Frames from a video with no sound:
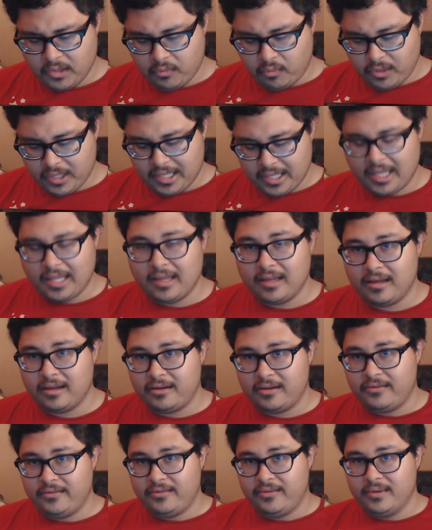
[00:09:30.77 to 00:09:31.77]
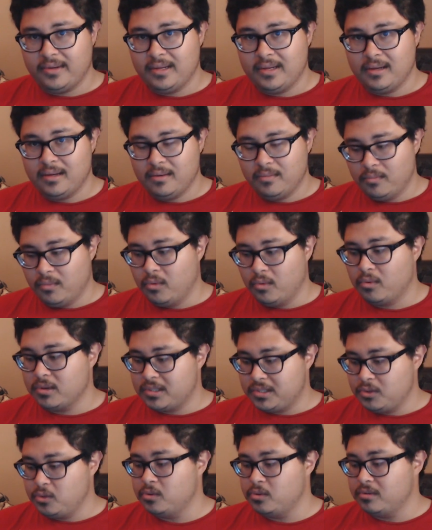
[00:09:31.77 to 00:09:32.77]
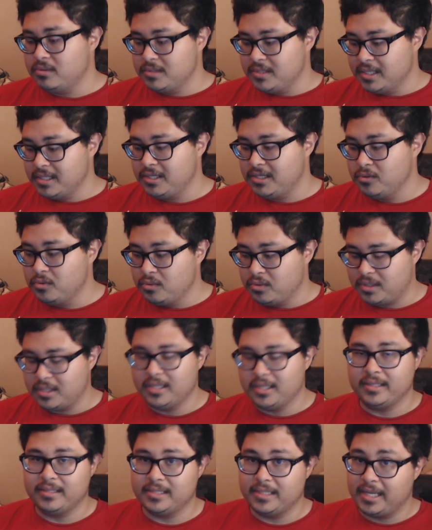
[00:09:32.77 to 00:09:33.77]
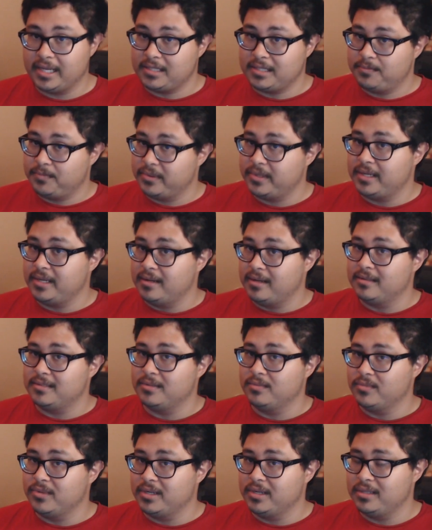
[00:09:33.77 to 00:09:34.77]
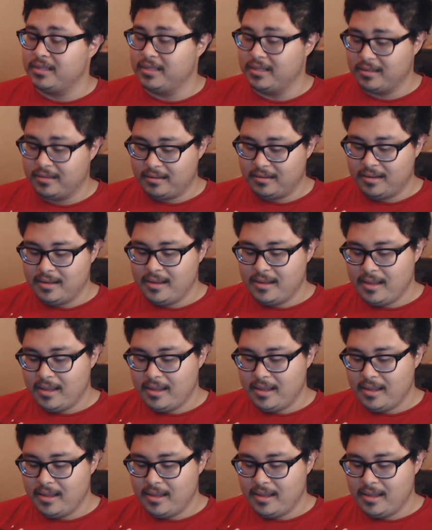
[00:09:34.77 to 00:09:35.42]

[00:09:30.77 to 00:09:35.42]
we have more tools to do things, and that's pretty awesome right there.